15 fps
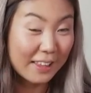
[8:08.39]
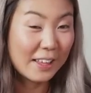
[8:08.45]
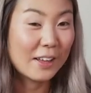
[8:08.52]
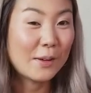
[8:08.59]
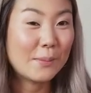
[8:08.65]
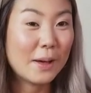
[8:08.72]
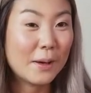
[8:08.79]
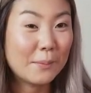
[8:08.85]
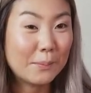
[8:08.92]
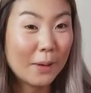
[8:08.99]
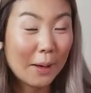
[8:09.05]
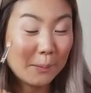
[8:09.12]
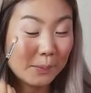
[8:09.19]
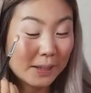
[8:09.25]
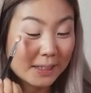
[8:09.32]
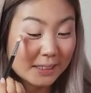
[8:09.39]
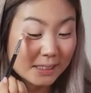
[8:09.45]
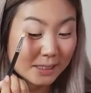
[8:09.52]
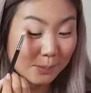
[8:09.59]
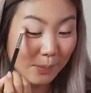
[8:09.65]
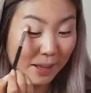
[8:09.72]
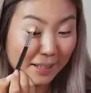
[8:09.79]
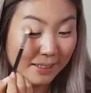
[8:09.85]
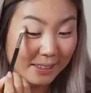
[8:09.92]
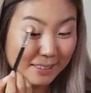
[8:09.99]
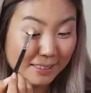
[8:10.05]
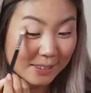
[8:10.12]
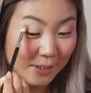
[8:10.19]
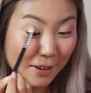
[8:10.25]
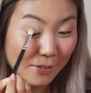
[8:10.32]
think about pumpkin spice,
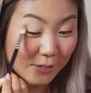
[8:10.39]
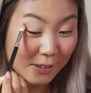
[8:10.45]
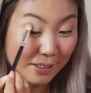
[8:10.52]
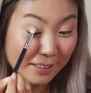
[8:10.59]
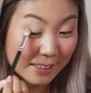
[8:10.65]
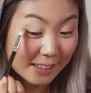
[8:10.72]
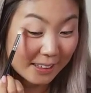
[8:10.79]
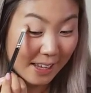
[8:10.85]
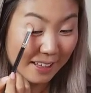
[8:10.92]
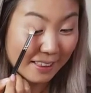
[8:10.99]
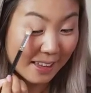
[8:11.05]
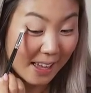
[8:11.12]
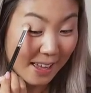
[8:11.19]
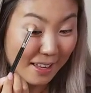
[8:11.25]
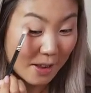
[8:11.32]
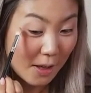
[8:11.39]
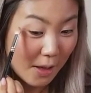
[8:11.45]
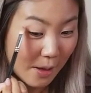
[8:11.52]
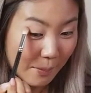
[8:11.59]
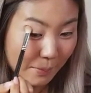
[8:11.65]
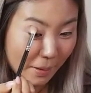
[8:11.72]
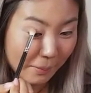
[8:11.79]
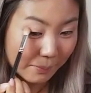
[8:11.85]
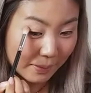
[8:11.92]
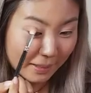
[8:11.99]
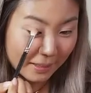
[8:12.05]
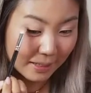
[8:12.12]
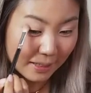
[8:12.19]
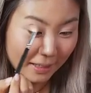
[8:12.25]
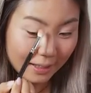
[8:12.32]
so I really like that
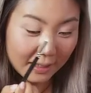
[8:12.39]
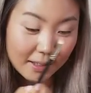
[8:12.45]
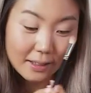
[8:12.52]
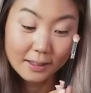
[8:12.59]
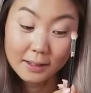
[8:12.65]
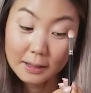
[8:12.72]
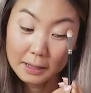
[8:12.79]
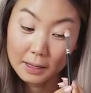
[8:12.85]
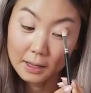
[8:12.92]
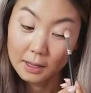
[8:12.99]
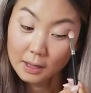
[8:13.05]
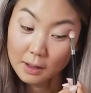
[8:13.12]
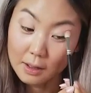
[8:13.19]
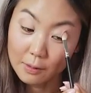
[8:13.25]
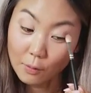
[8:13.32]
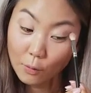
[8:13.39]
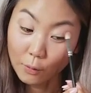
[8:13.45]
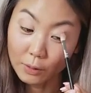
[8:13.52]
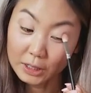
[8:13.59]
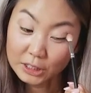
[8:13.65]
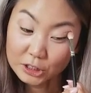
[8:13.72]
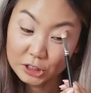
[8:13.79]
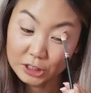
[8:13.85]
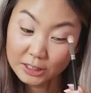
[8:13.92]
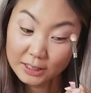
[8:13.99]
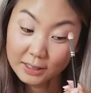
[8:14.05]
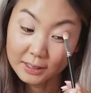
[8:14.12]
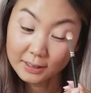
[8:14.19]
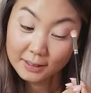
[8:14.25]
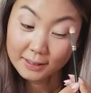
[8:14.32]
pumpkin-y, orangey
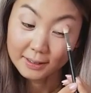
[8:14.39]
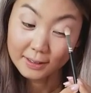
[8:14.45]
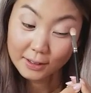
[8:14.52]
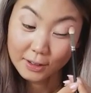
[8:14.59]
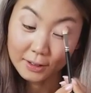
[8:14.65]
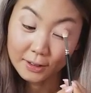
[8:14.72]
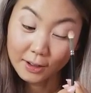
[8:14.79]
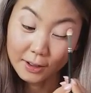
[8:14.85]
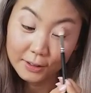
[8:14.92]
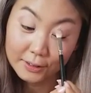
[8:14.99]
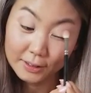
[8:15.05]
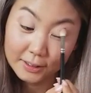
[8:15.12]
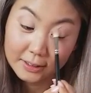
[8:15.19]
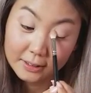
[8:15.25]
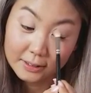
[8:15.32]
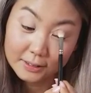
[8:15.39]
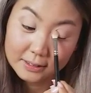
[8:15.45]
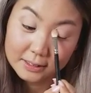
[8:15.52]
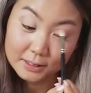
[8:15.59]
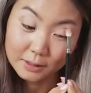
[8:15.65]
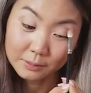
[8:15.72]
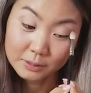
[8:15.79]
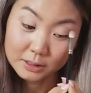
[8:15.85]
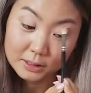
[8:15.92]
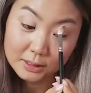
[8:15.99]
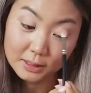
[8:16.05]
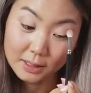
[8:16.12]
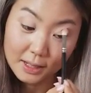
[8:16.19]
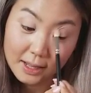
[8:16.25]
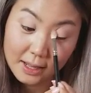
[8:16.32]
color. So I'm just
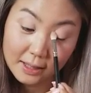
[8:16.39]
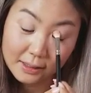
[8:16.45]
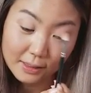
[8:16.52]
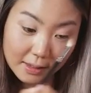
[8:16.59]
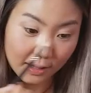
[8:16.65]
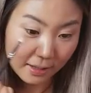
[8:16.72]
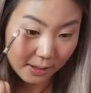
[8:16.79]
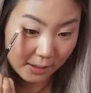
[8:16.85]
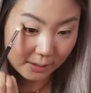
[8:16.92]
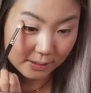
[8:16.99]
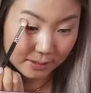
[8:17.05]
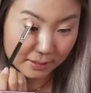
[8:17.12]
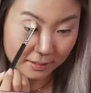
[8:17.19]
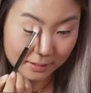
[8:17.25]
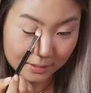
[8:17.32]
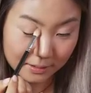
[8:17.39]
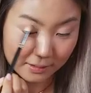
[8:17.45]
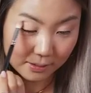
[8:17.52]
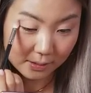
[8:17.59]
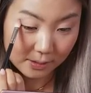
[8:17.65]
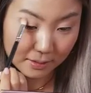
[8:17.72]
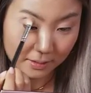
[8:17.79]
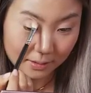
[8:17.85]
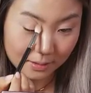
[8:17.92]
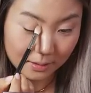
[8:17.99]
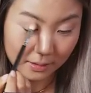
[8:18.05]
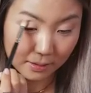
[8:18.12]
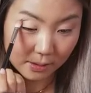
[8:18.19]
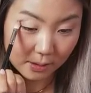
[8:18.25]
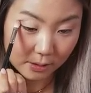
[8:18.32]
going to add
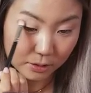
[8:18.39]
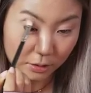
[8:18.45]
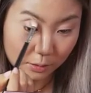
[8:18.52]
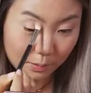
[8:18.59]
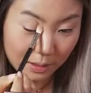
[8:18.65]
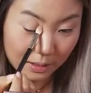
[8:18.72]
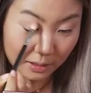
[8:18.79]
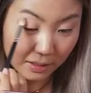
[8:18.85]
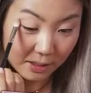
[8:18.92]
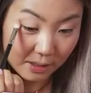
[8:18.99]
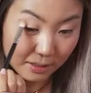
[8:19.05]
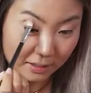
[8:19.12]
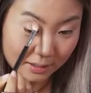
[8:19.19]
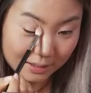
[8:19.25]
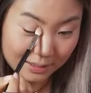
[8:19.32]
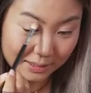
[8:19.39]
that to my lids.